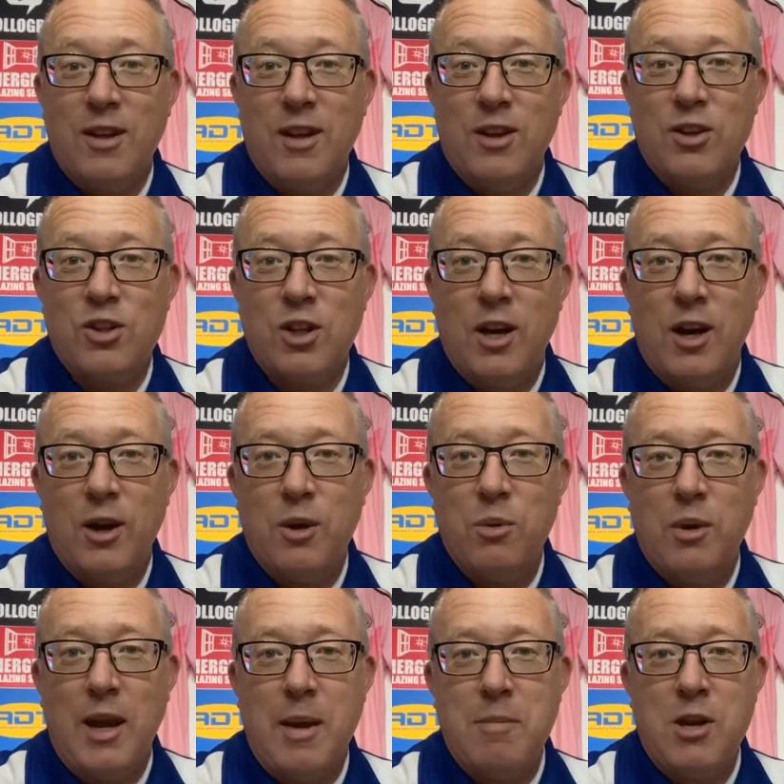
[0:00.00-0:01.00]
So
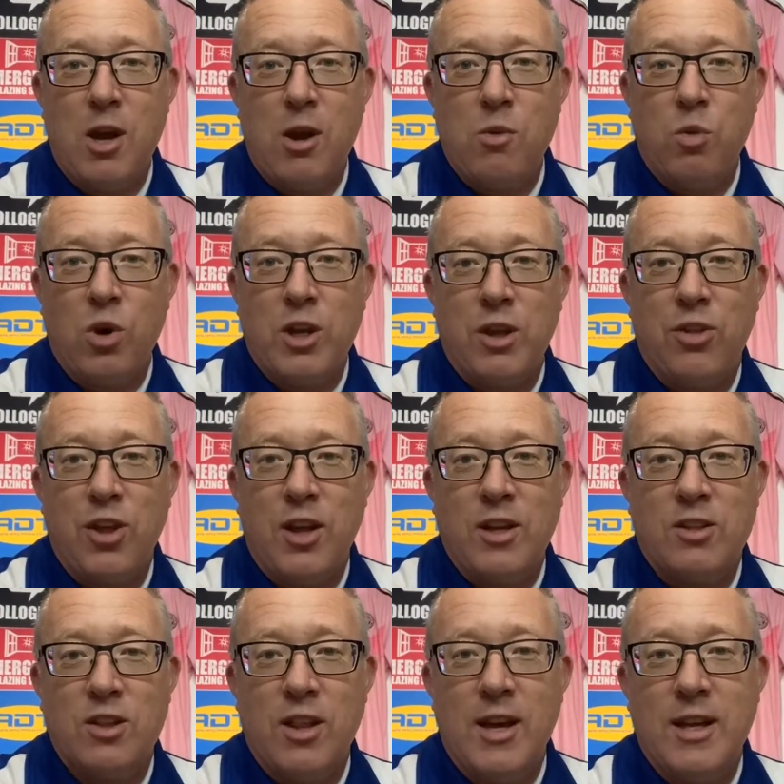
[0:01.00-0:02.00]
let me know what you think
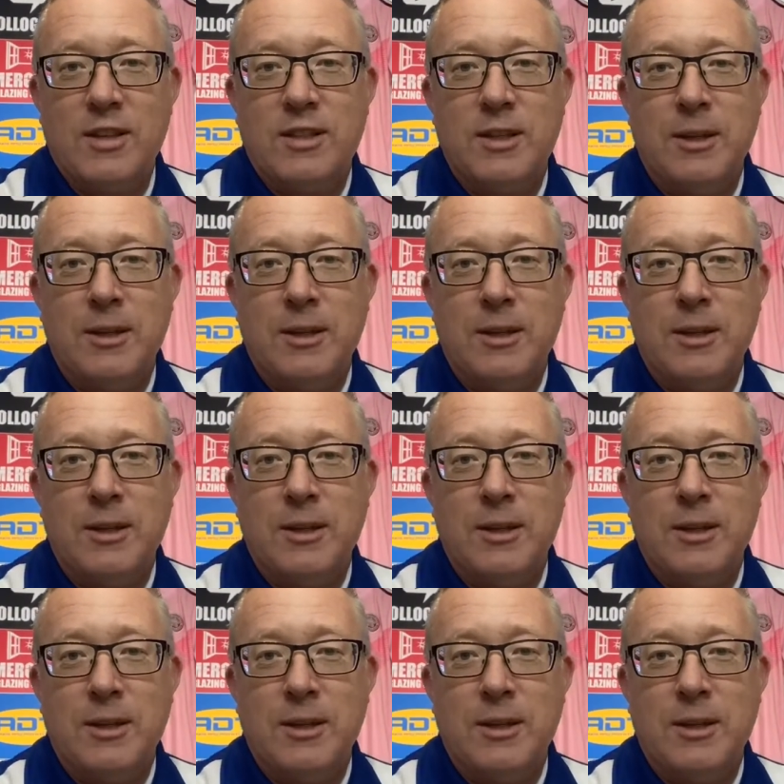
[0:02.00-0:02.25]
to that.